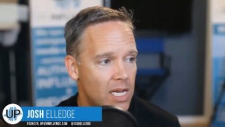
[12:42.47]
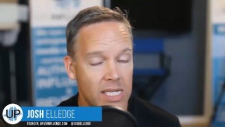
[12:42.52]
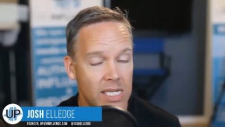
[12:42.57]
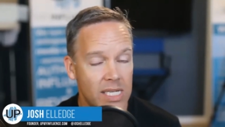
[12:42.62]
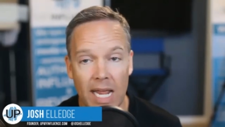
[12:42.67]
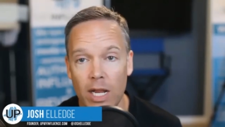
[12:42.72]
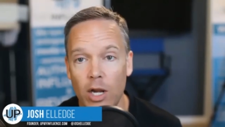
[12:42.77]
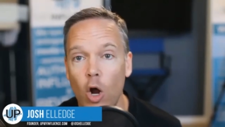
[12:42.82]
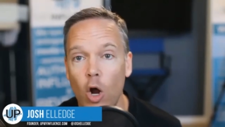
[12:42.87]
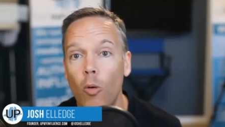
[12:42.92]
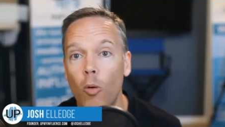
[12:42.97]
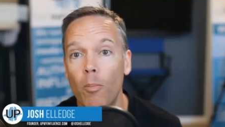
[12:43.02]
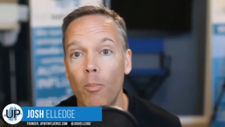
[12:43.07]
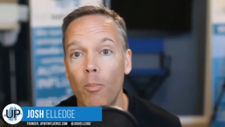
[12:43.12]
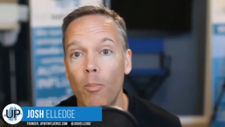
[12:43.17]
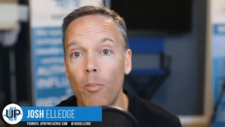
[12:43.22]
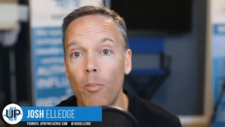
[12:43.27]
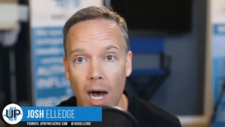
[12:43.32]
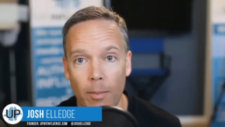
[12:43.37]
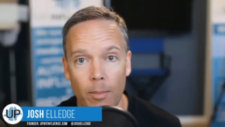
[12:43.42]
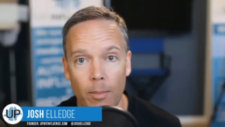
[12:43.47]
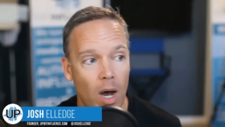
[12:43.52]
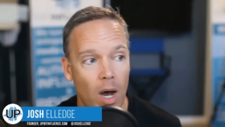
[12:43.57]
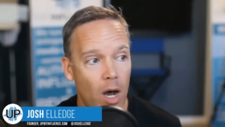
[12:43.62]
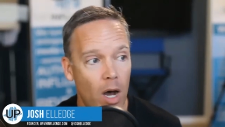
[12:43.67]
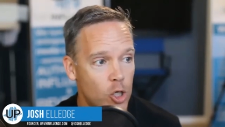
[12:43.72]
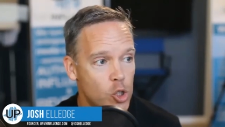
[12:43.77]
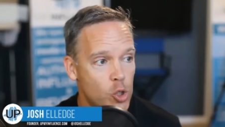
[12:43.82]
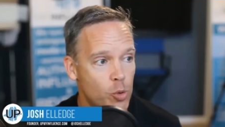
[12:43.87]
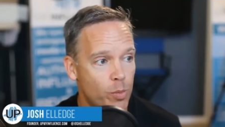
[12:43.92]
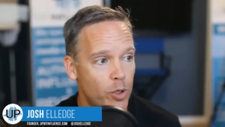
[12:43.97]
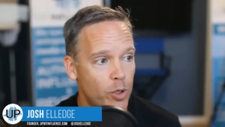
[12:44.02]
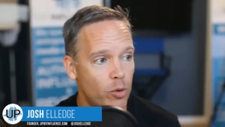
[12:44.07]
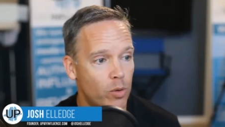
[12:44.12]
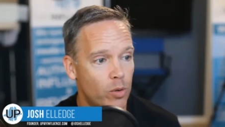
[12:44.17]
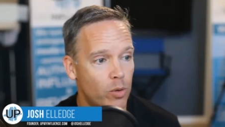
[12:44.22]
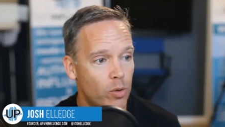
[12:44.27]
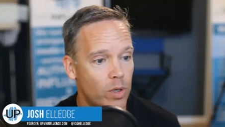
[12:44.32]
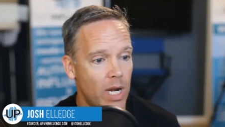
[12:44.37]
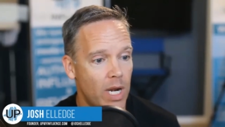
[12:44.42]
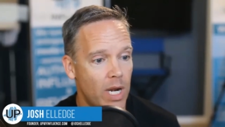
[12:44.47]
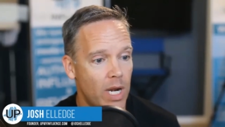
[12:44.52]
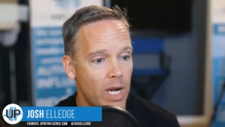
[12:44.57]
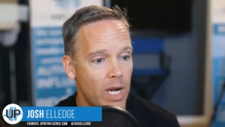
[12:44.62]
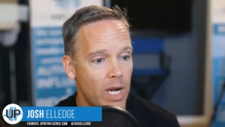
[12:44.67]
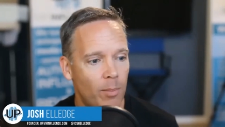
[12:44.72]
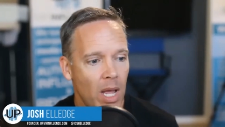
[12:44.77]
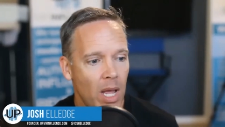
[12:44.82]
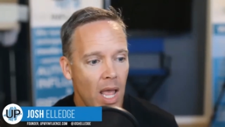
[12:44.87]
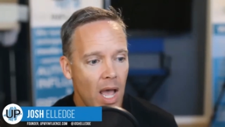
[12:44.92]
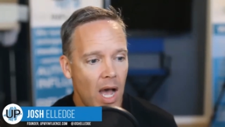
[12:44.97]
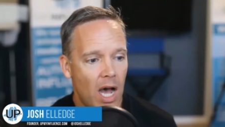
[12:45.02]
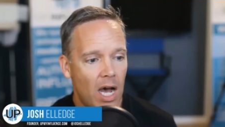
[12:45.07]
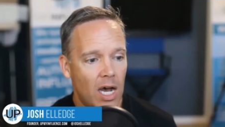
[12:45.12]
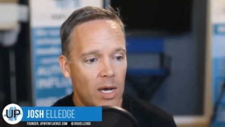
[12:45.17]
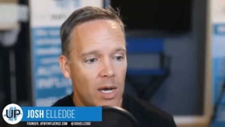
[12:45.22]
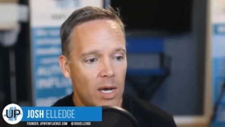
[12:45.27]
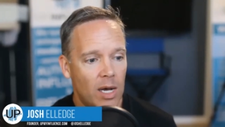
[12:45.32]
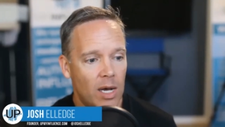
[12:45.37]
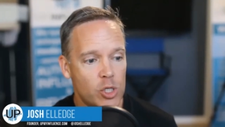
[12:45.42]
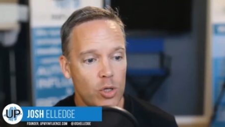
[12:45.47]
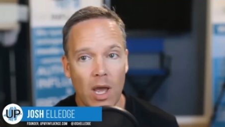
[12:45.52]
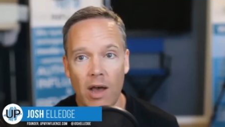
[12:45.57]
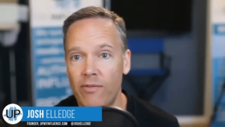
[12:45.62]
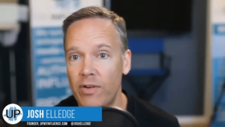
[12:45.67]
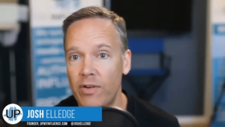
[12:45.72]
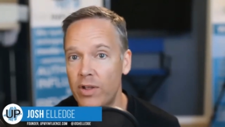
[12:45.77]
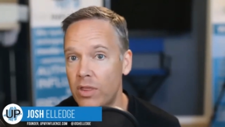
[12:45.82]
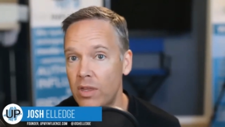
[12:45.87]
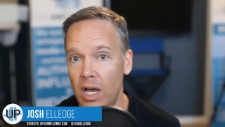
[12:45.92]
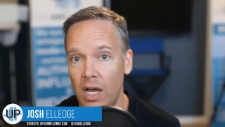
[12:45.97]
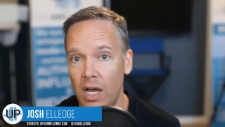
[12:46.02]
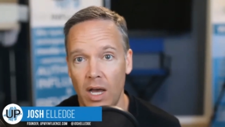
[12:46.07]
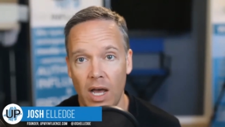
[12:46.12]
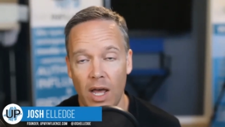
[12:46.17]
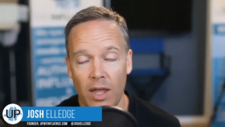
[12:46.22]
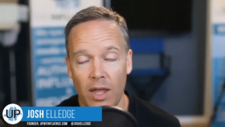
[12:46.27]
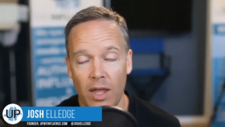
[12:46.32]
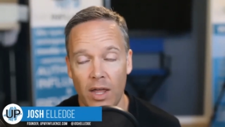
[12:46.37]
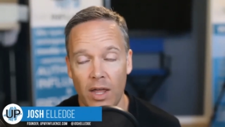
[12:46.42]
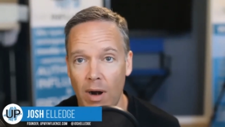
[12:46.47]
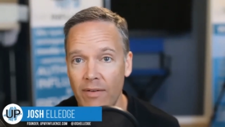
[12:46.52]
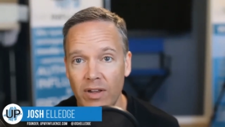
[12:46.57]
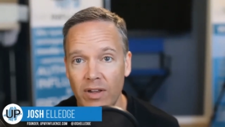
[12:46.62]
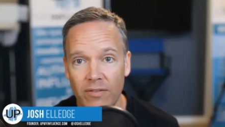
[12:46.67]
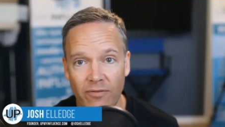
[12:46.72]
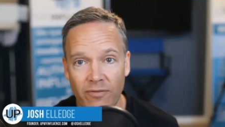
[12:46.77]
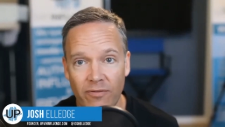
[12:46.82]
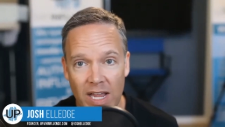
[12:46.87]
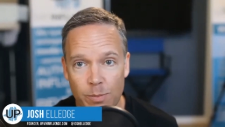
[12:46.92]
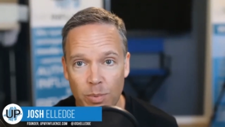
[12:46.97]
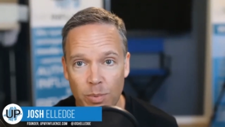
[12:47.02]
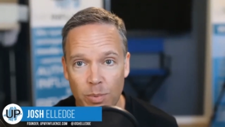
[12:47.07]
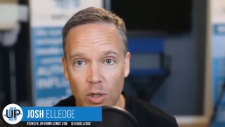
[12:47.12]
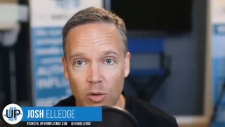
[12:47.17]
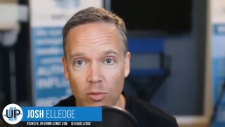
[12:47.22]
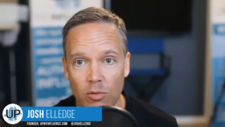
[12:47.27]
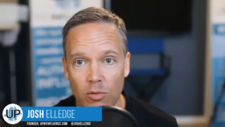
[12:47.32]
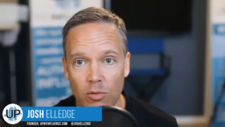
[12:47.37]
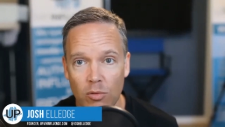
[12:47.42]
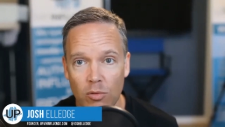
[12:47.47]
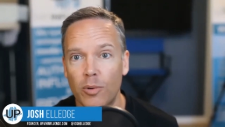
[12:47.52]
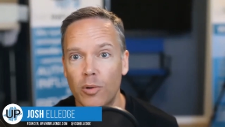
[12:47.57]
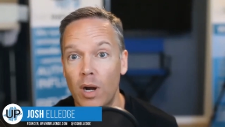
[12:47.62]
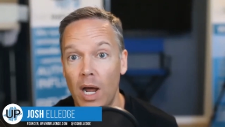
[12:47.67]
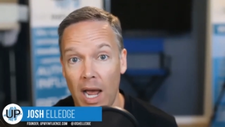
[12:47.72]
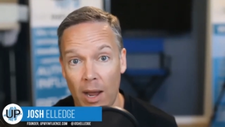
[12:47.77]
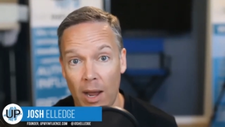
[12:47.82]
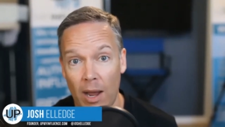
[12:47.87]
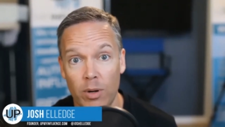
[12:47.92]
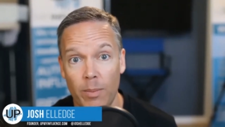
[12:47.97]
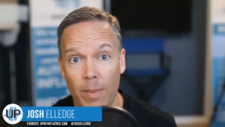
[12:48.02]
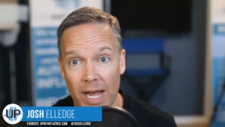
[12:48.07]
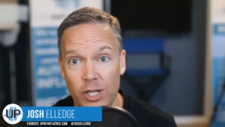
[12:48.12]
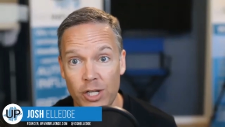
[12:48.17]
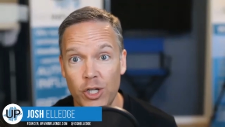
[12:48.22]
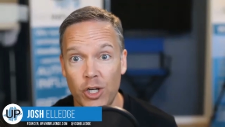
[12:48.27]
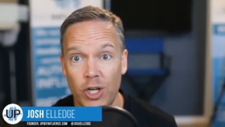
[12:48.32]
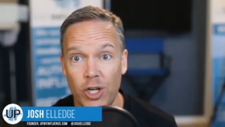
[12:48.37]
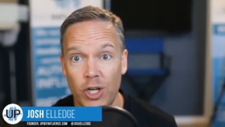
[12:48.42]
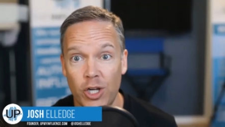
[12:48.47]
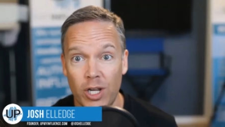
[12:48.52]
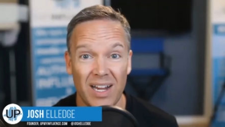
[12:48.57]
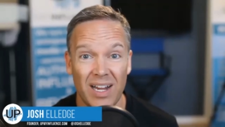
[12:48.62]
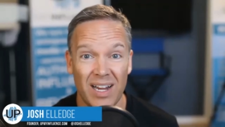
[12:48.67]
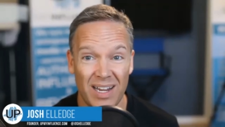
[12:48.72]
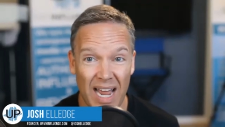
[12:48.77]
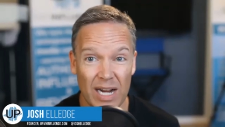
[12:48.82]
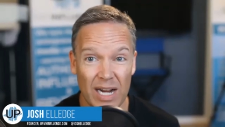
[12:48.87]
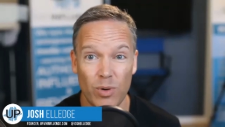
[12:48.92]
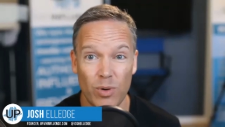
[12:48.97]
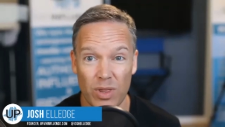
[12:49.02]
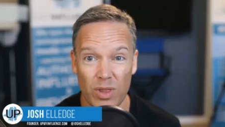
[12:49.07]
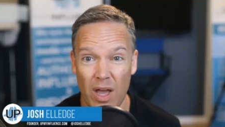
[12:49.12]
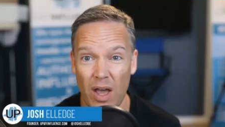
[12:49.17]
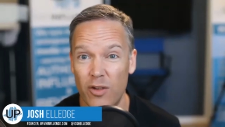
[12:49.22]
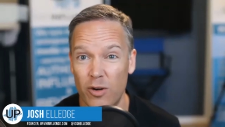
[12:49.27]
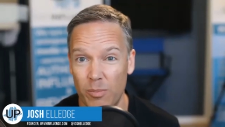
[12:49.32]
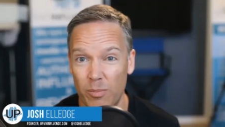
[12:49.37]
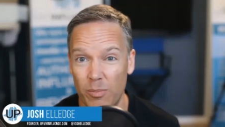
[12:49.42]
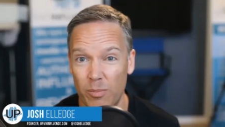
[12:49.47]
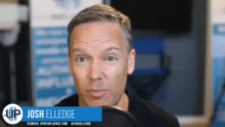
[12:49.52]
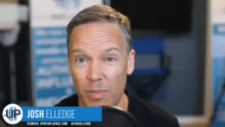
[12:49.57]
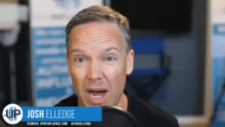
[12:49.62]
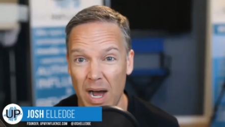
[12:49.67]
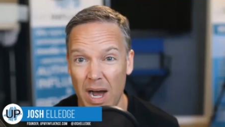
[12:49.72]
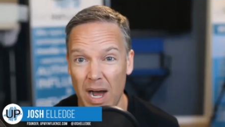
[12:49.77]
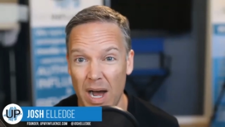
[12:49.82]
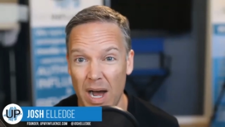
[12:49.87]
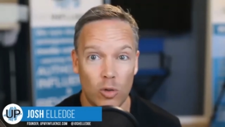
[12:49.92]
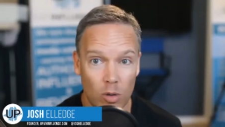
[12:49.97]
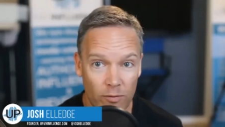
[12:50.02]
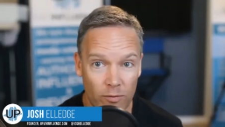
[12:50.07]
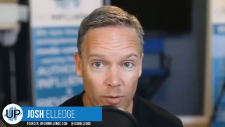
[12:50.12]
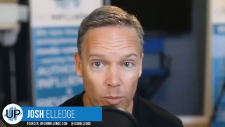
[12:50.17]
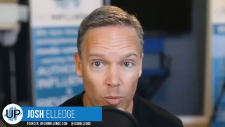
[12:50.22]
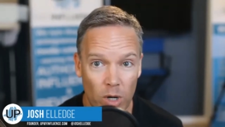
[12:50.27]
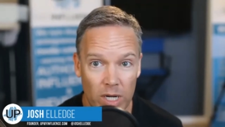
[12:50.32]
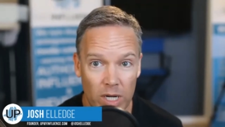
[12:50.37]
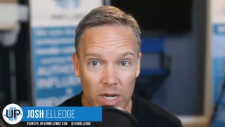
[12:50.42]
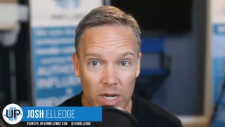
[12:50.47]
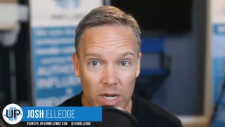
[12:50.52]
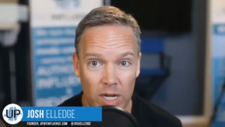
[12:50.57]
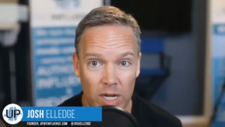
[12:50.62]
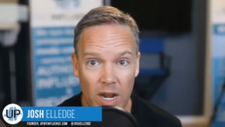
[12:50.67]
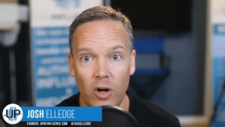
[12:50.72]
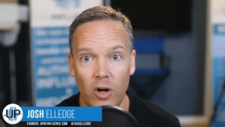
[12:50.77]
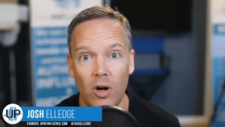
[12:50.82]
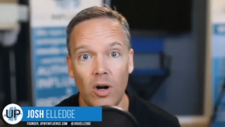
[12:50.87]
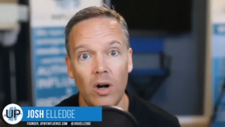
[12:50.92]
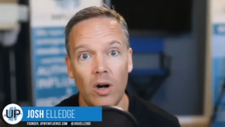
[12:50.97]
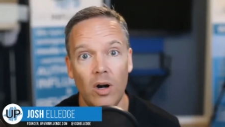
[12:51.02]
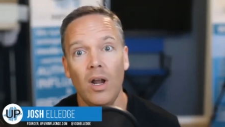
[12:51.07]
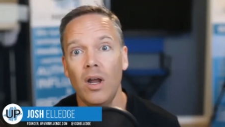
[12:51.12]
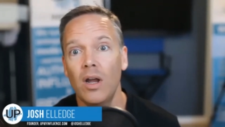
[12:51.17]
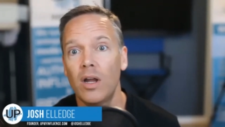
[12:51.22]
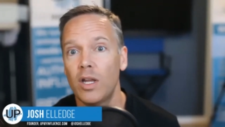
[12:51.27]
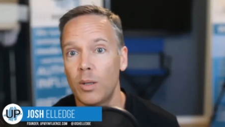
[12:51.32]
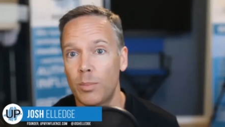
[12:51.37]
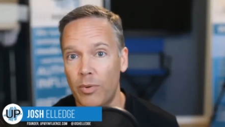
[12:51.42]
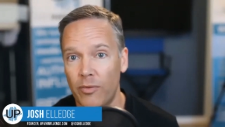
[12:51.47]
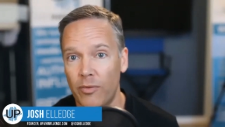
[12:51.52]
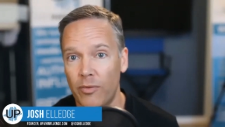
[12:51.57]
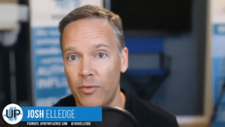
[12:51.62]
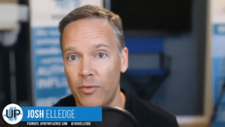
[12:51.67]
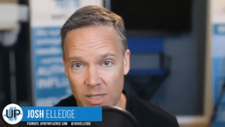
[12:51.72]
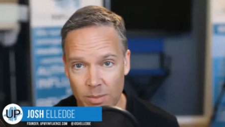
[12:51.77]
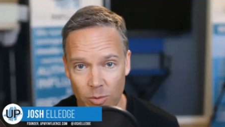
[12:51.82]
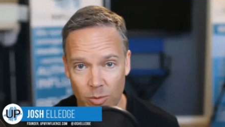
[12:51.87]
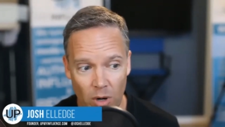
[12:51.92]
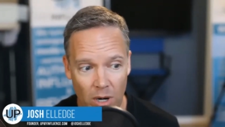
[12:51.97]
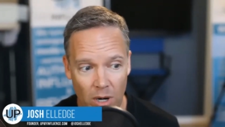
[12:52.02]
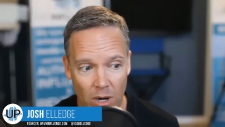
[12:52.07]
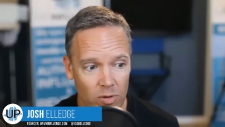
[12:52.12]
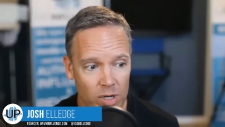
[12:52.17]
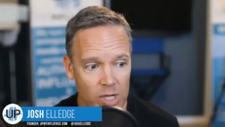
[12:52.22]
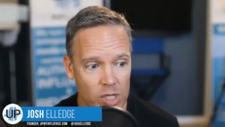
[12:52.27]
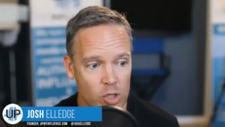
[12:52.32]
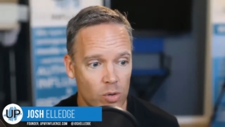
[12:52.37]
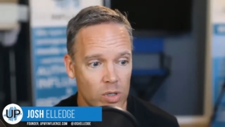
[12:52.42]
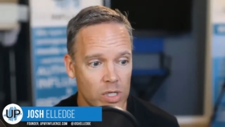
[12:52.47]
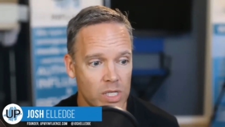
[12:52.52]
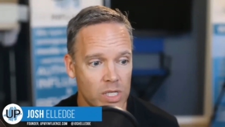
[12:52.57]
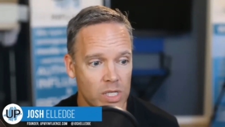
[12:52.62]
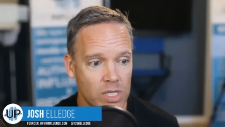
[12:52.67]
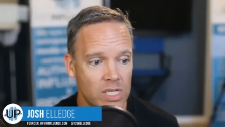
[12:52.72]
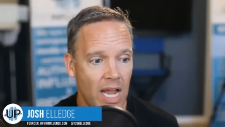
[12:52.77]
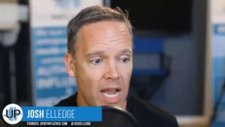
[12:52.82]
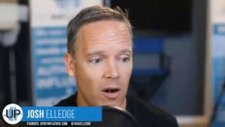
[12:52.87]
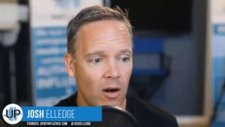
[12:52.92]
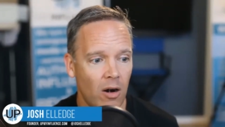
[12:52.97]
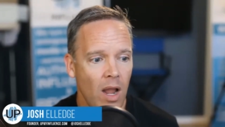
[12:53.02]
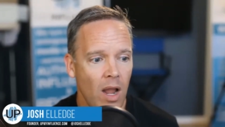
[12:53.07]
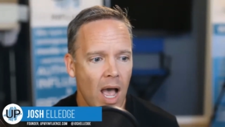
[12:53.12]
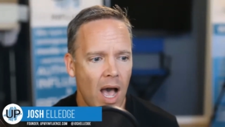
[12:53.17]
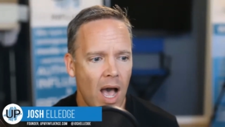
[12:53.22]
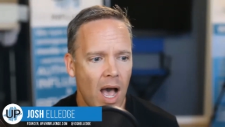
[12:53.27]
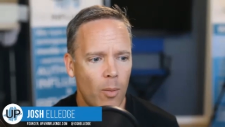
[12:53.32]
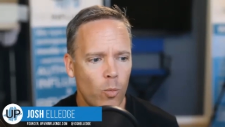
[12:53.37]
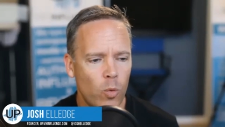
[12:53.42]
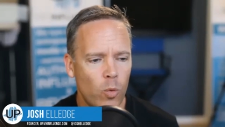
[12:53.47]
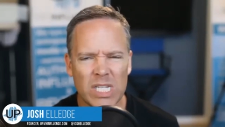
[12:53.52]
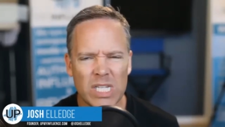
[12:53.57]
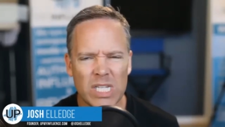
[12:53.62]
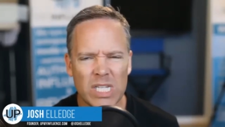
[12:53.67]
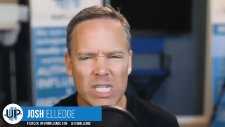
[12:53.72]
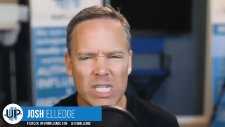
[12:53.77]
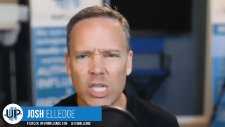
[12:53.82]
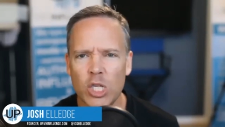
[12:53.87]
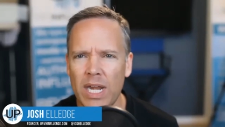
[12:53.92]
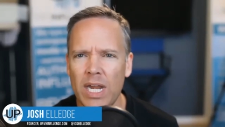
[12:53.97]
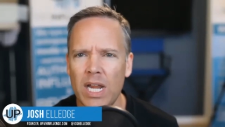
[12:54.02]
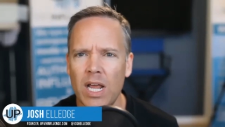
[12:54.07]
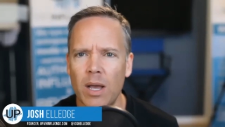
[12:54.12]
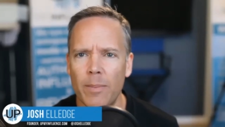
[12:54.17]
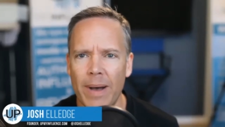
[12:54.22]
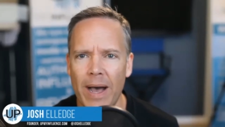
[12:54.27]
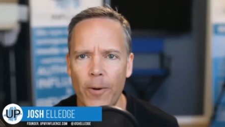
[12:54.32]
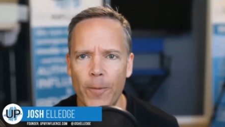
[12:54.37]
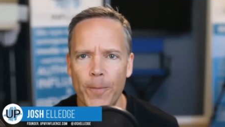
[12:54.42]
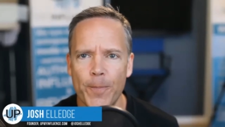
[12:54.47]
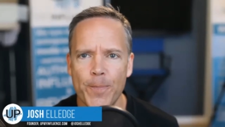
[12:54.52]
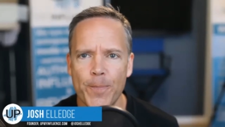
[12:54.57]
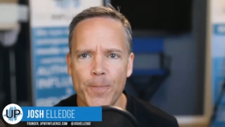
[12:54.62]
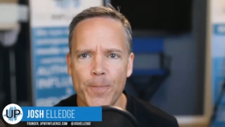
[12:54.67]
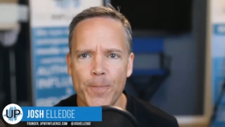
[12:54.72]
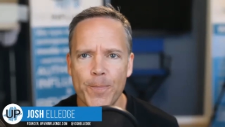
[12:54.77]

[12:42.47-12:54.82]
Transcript: stay-at-home mom entrepreneur.com. So you have a thriving Facebook group, or I would imagine you can connect with other moms, learn from one another. You provide some great resources there. What's the training about?